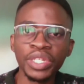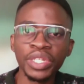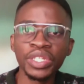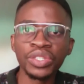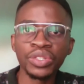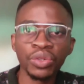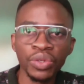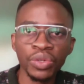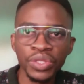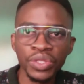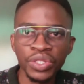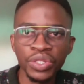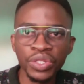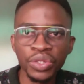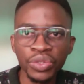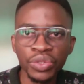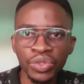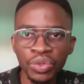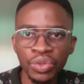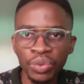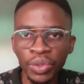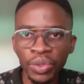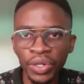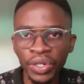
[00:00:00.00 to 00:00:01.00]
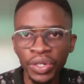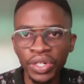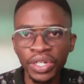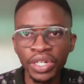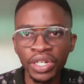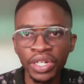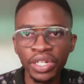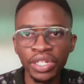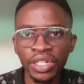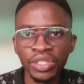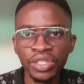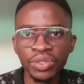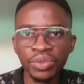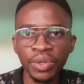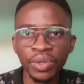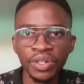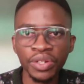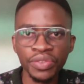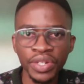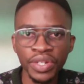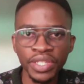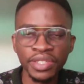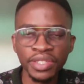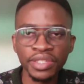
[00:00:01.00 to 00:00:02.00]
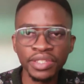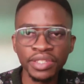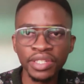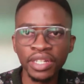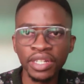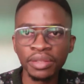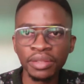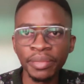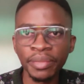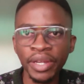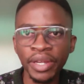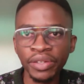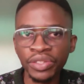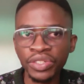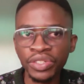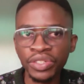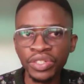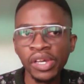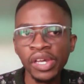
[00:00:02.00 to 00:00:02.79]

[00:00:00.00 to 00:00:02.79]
to continue to work to address child marriage.